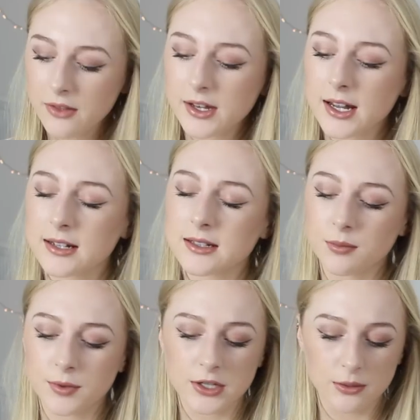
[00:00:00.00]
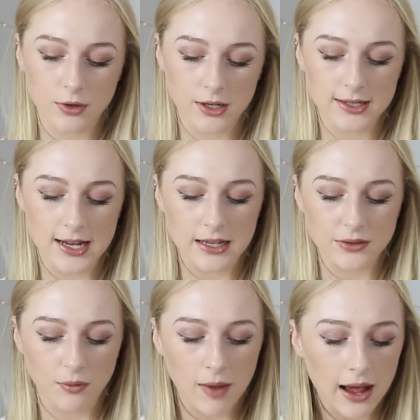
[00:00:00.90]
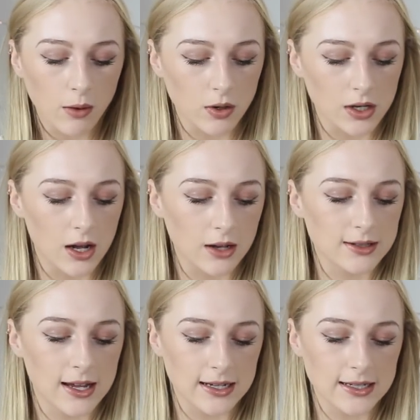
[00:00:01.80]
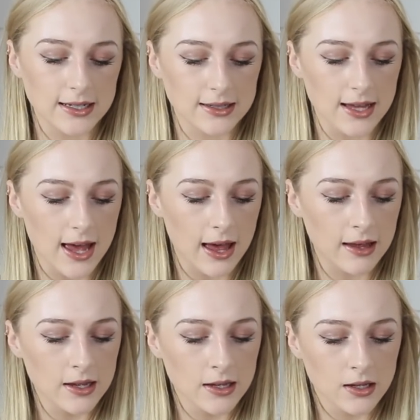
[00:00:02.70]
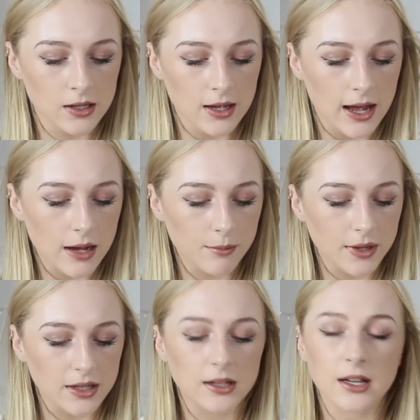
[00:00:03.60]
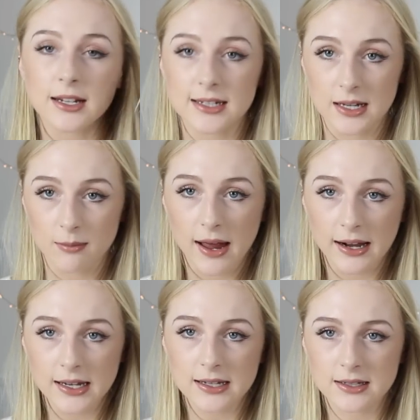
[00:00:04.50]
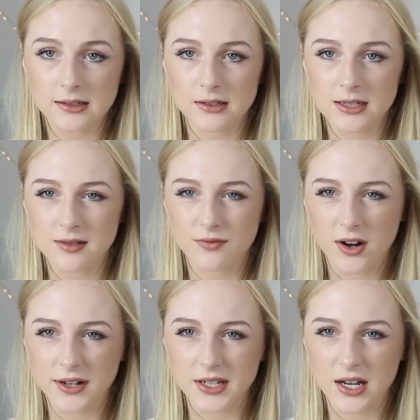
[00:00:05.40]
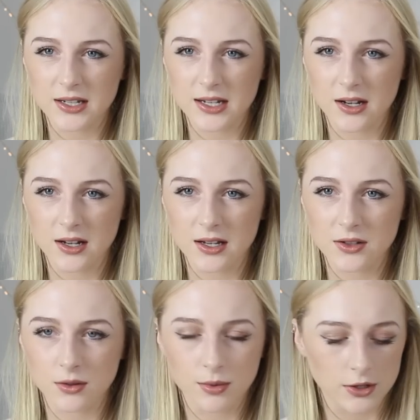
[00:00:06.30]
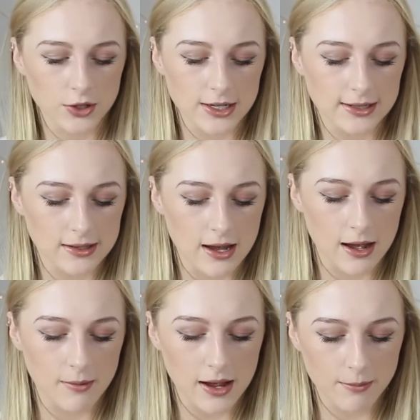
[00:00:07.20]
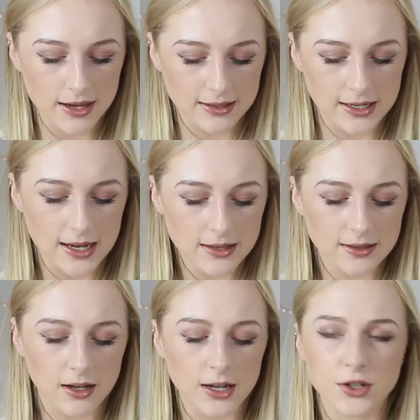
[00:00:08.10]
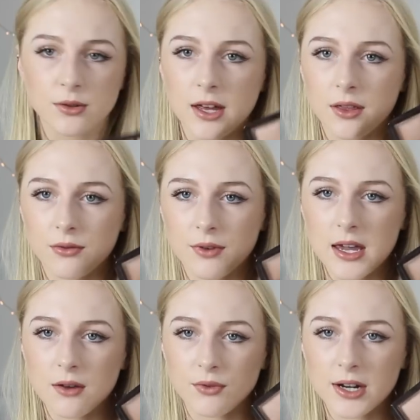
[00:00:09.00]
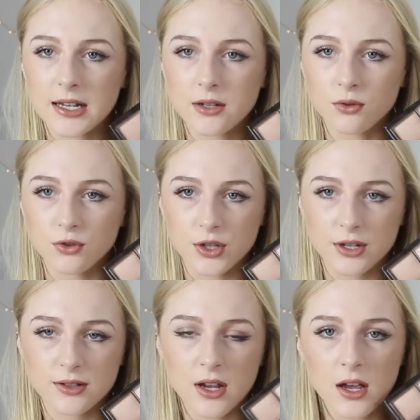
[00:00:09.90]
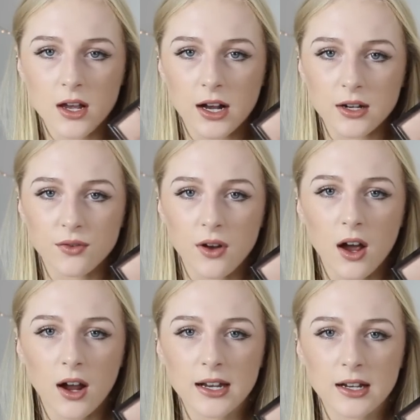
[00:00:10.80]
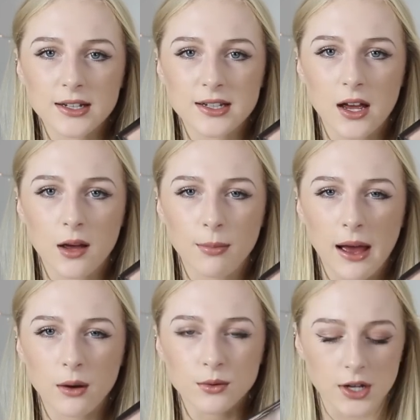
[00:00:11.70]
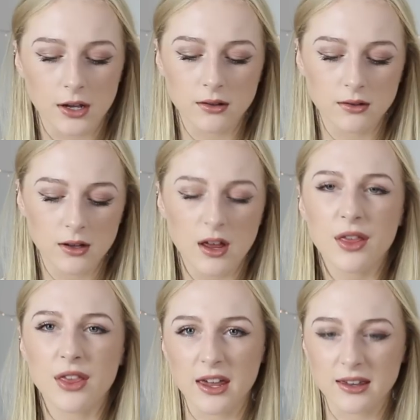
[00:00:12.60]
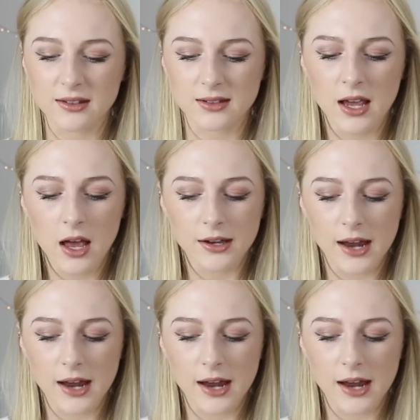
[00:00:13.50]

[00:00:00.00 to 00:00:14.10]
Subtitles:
The next beauty product is from Hourglass, and it is their Ambient Lighting Palette. It's very dirty, I do apologise. And basically inside you get three really gorgeous kind of highlighter powder things.